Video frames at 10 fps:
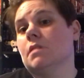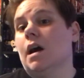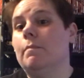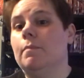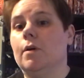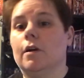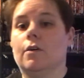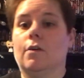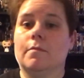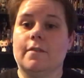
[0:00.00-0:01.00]
a book
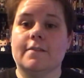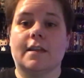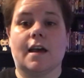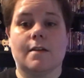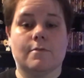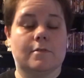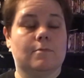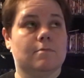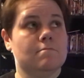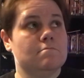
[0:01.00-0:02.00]
or a movie I would
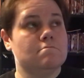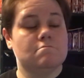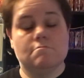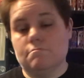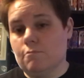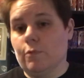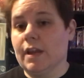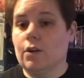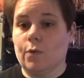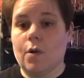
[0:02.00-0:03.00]

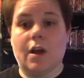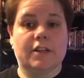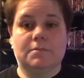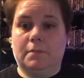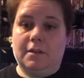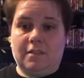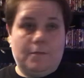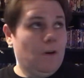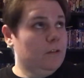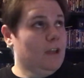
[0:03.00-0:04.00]
read or watch, but
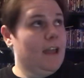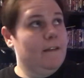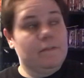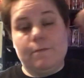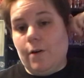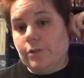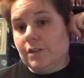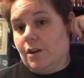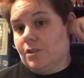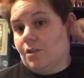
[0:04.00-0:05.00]
I have The Fault
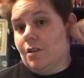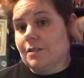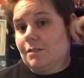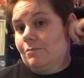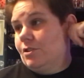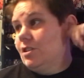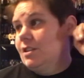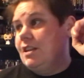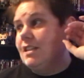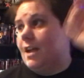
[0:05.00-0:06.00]
in Our Stars, which is
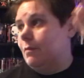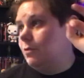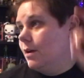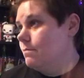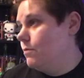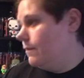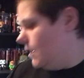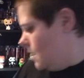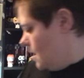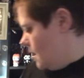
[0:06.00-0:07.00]
a damn great movie.